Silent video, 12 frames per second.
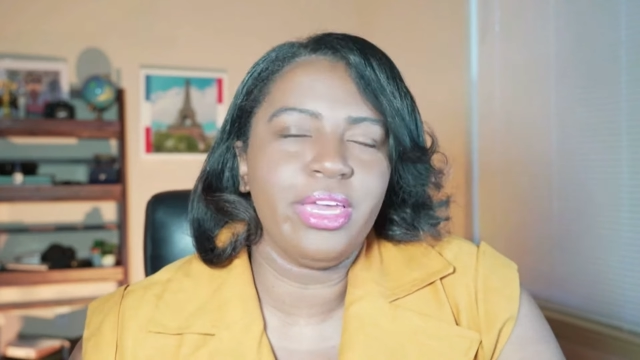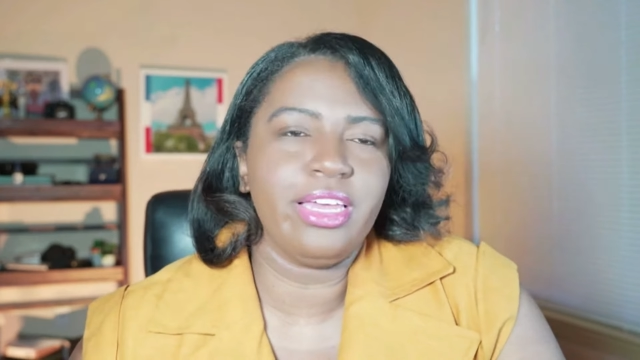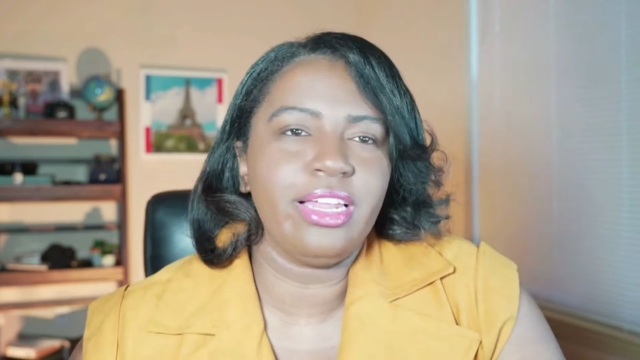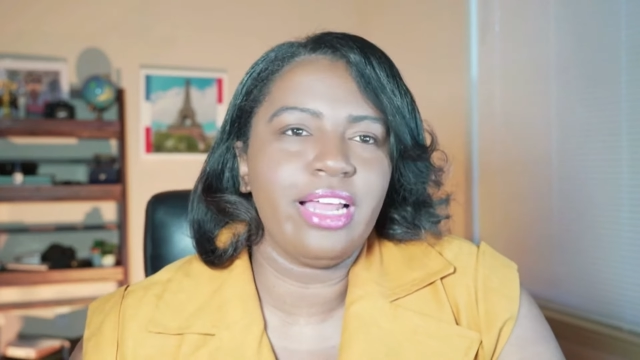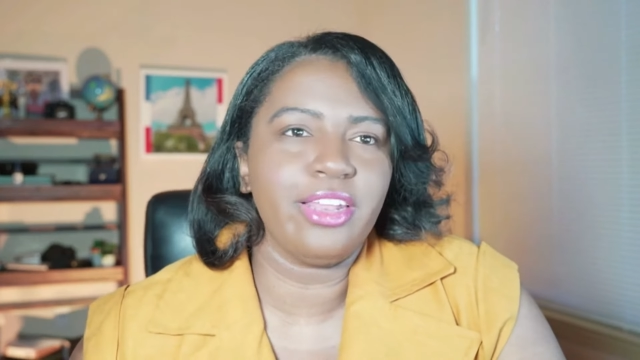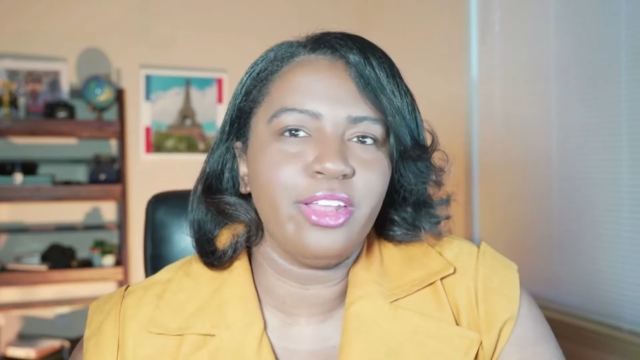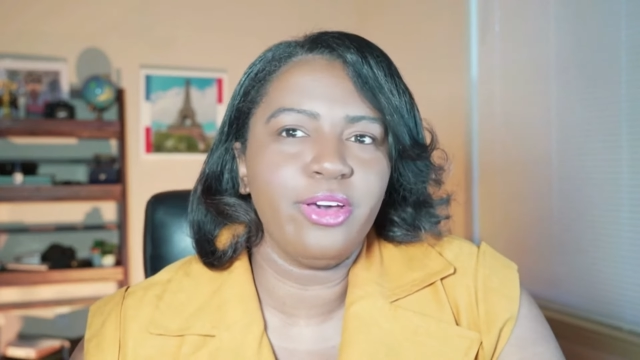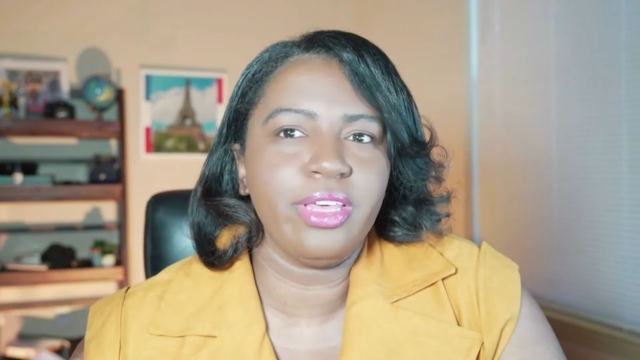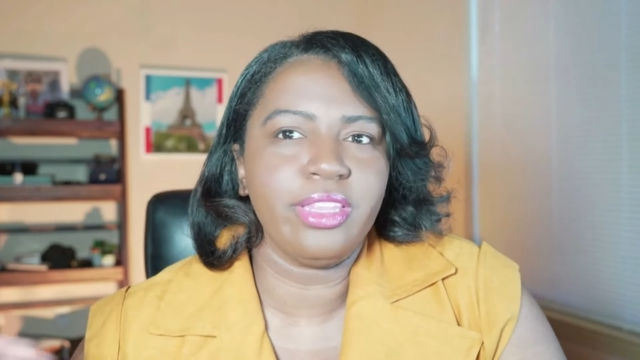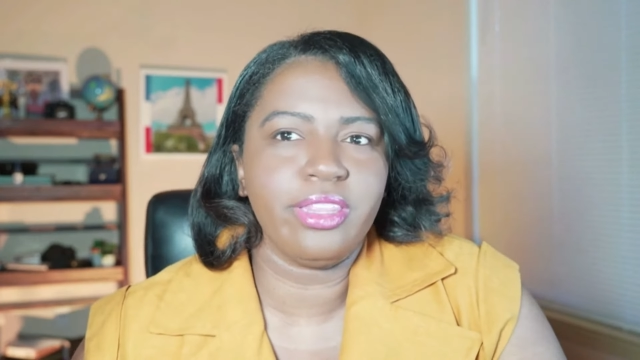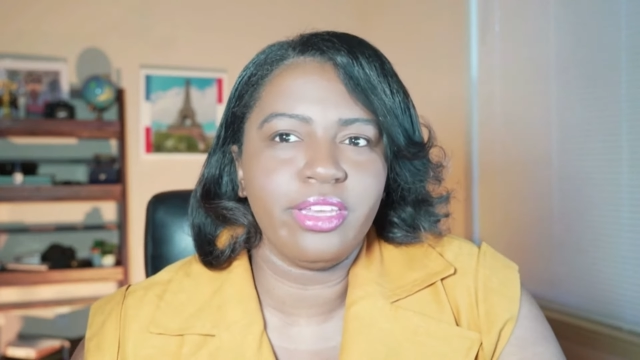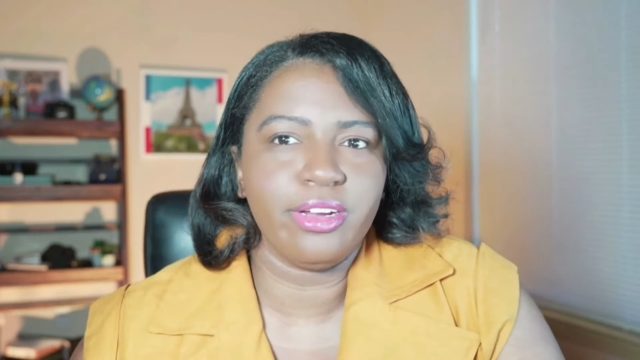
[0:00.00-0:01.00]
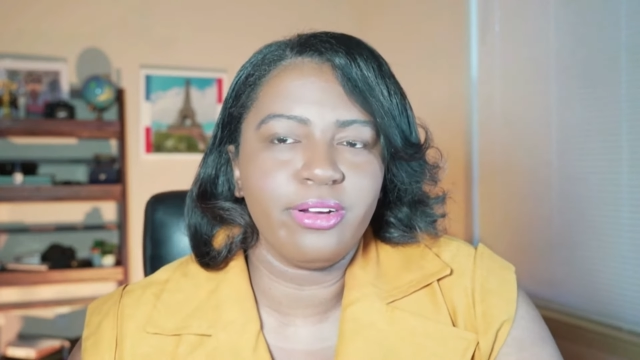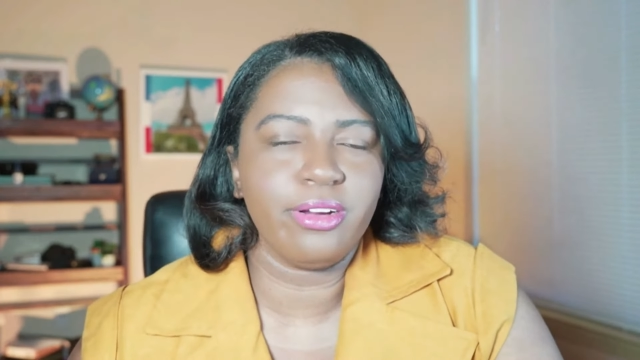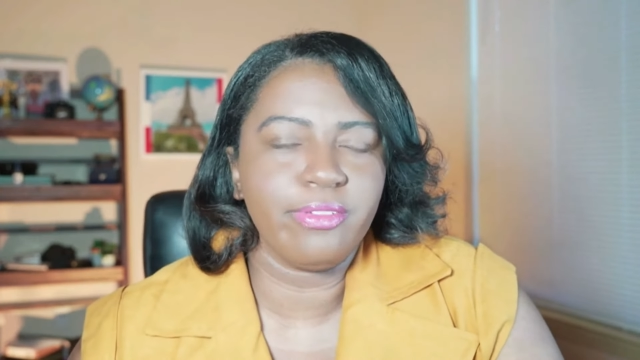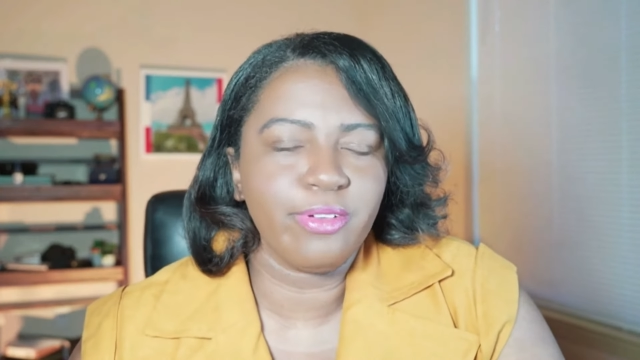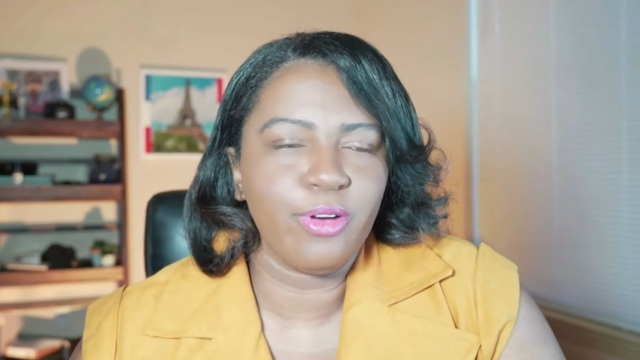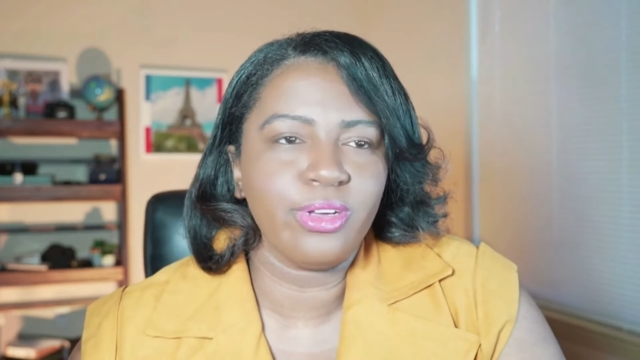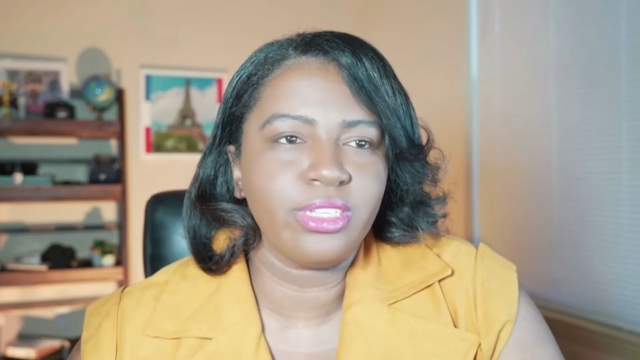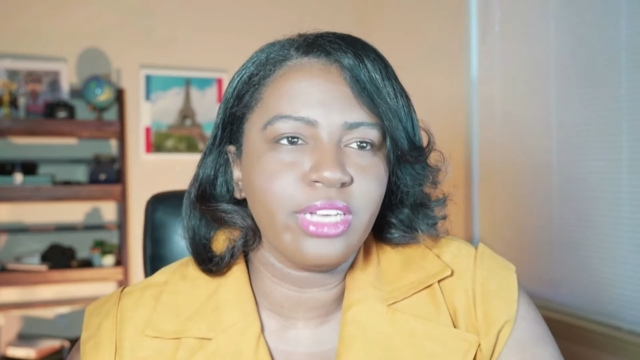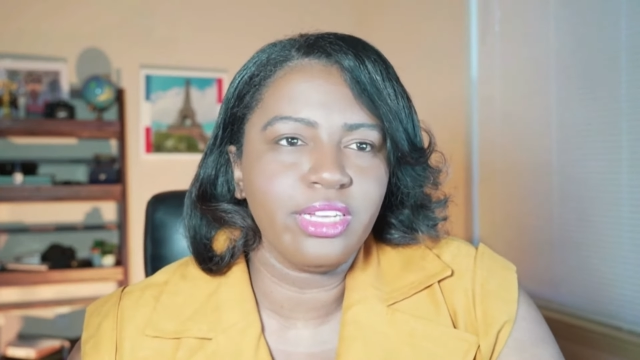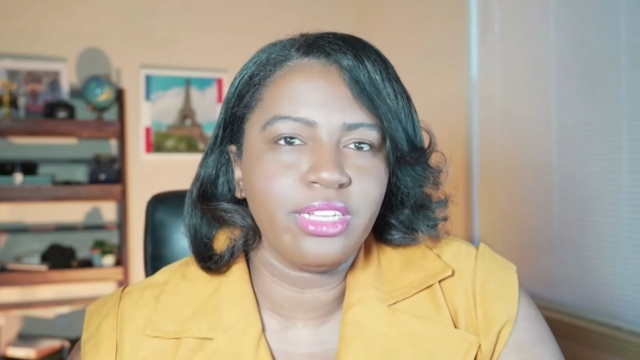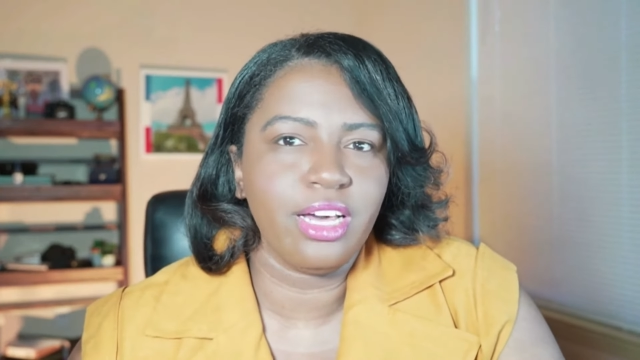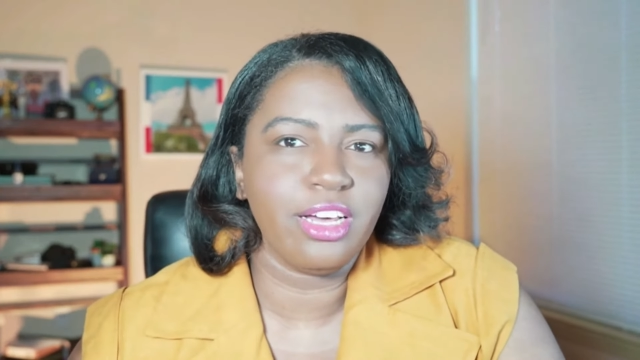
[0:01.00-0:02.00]
I know that there are, of course,
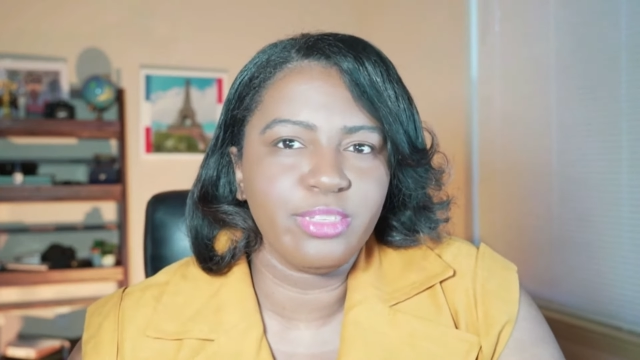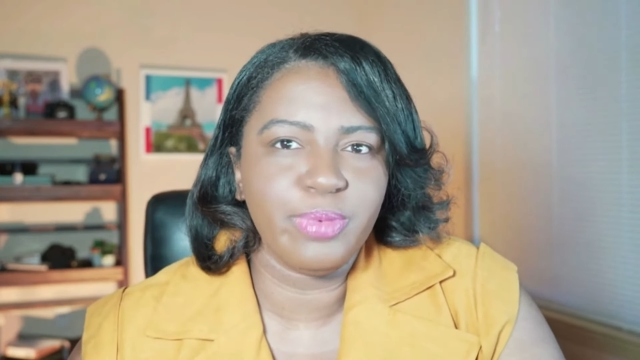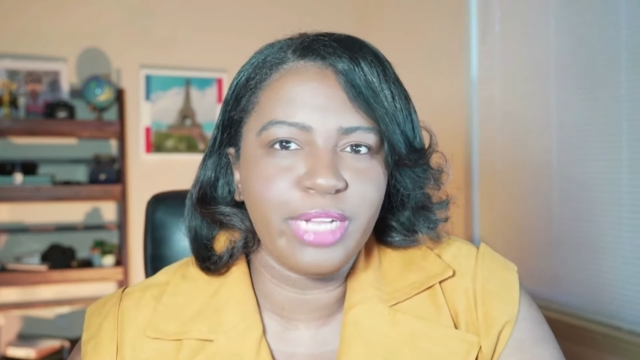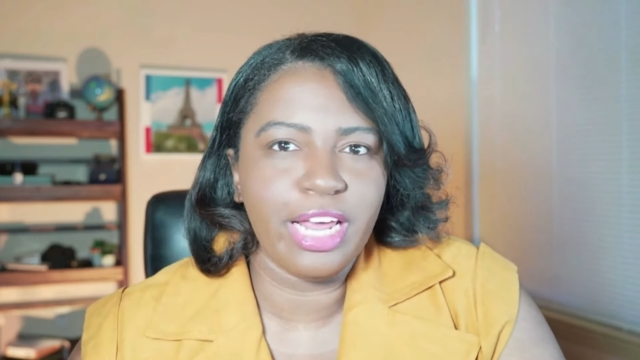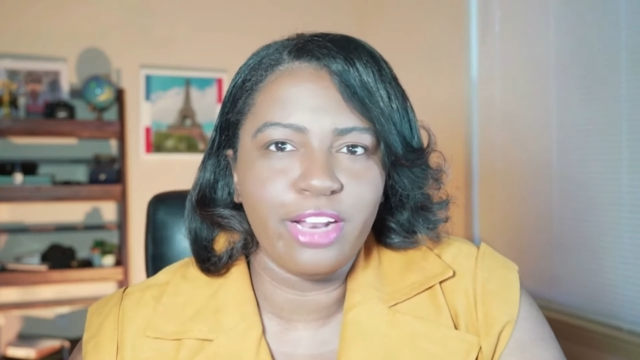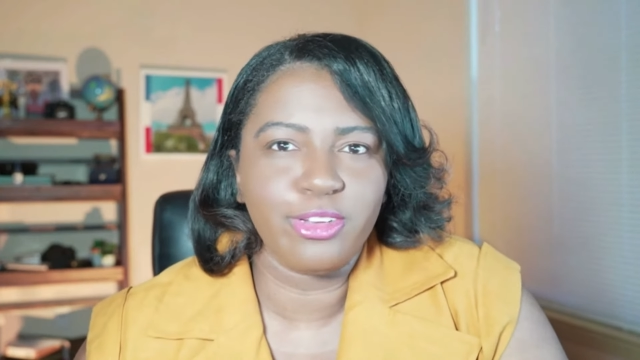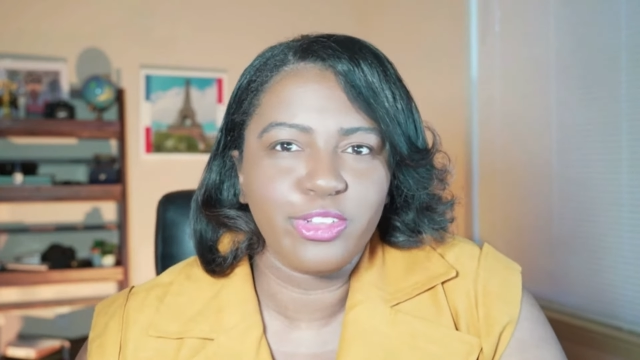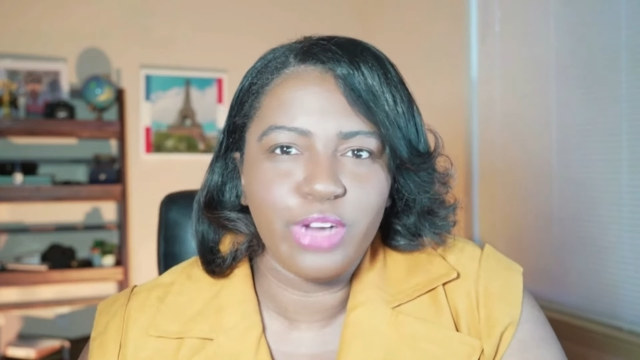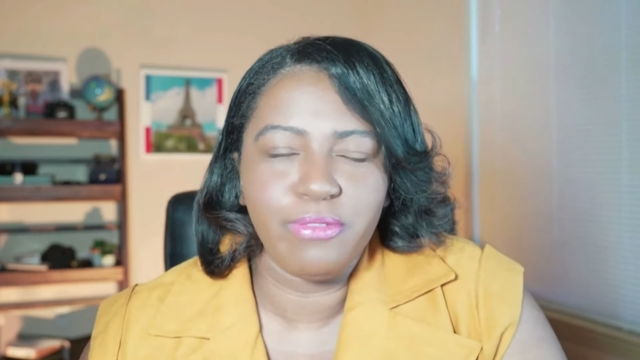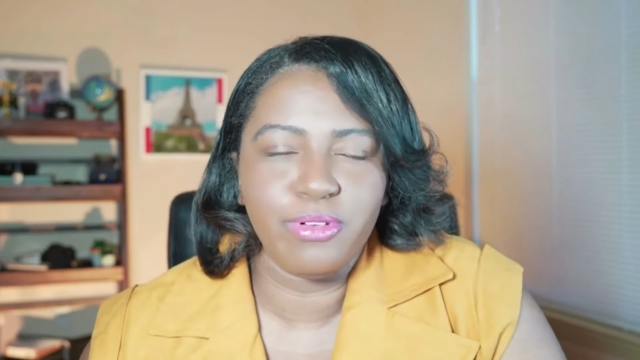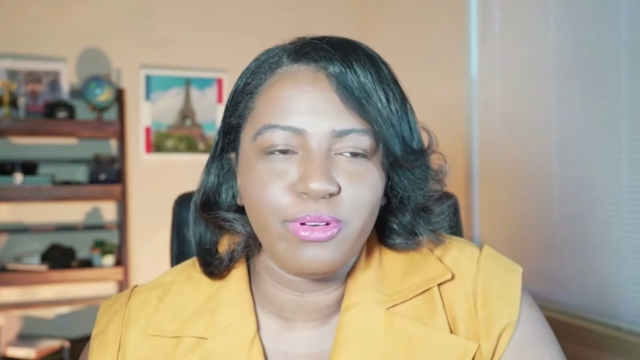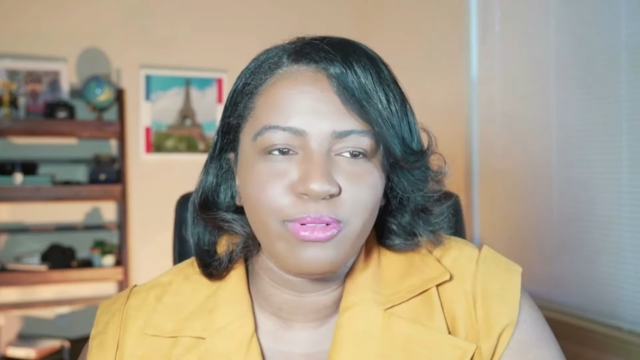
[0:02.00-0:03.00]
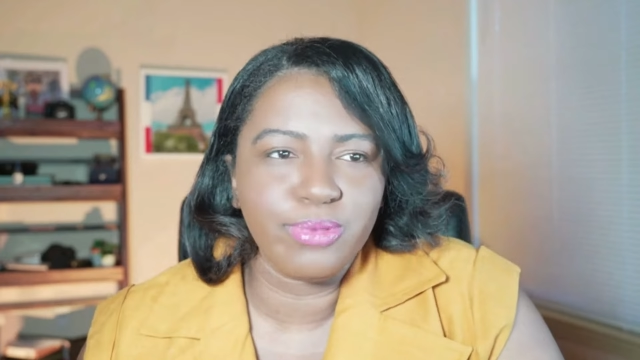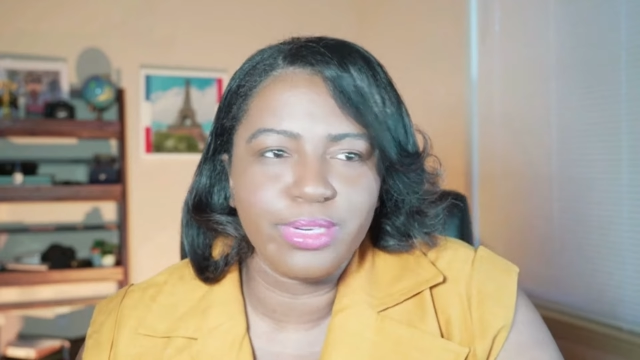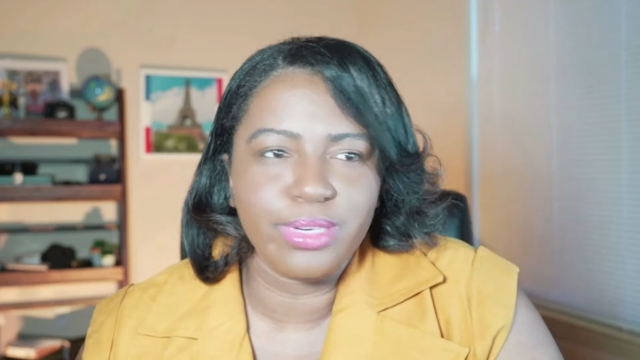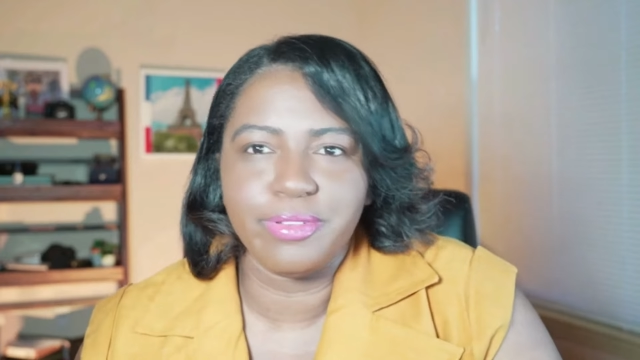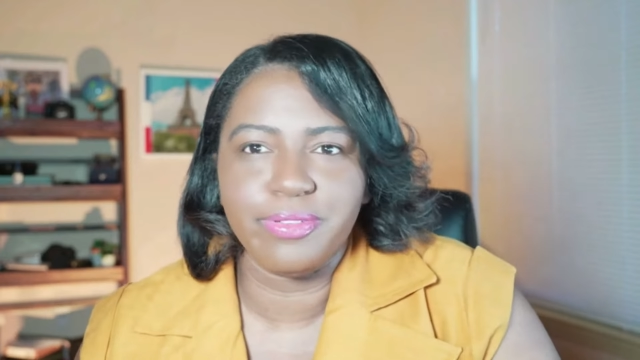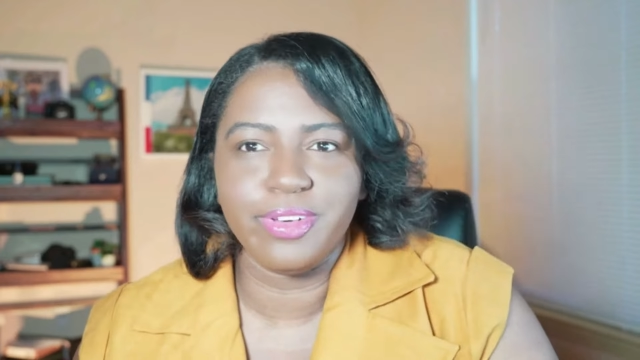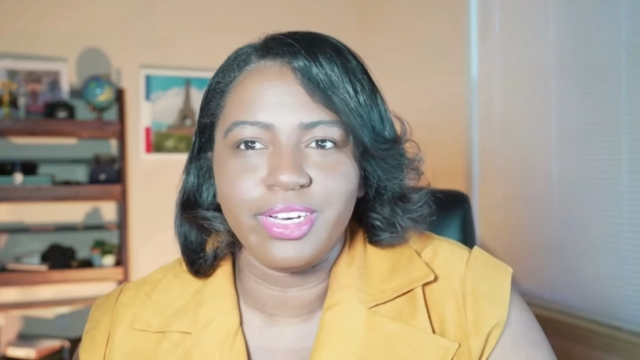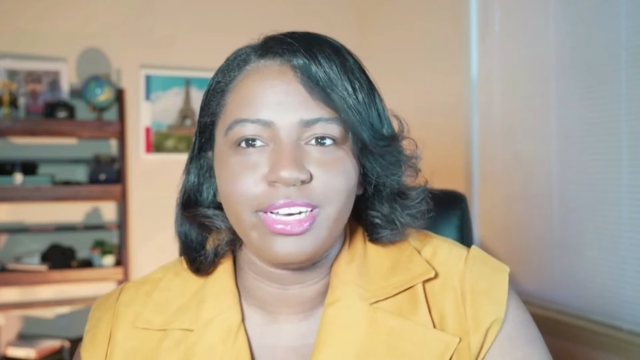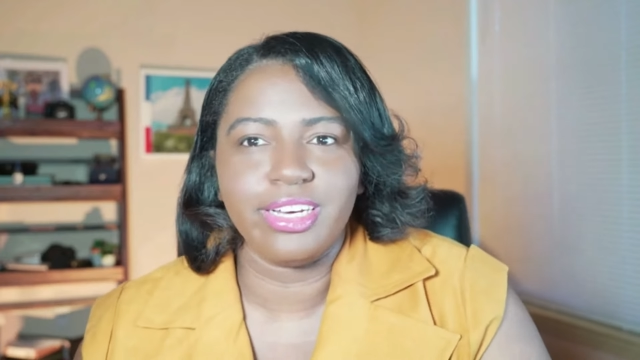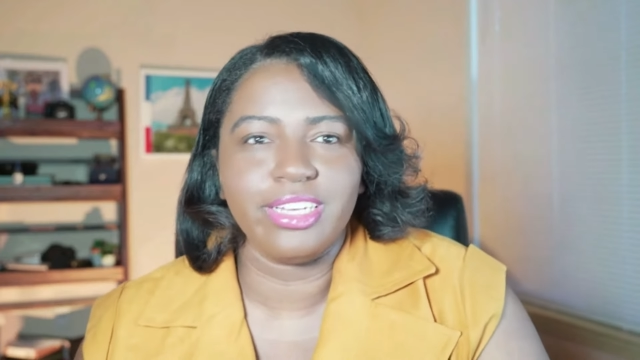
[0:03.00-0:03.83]
gun laws, but I don't travel with a gun.